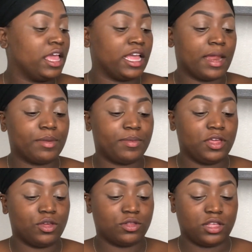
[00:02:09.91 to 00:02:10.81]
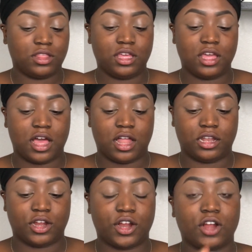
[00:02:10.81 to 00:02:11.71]
And I'm going to be using the
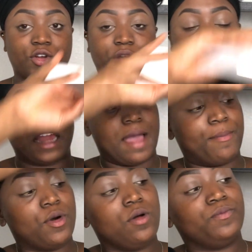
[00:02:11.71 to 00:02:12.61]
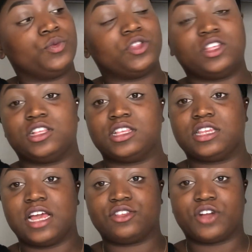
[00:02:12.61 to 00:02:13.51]
color Cran Apple, which is this
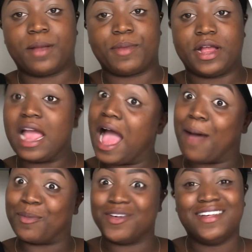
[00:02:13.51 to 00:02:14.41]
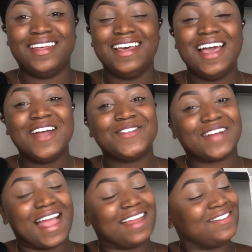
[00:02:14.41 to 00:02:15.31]
nice cranberry apple
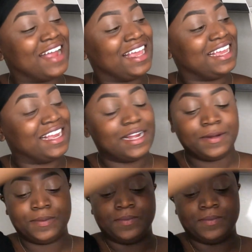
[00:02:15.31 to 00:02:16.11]
red right here.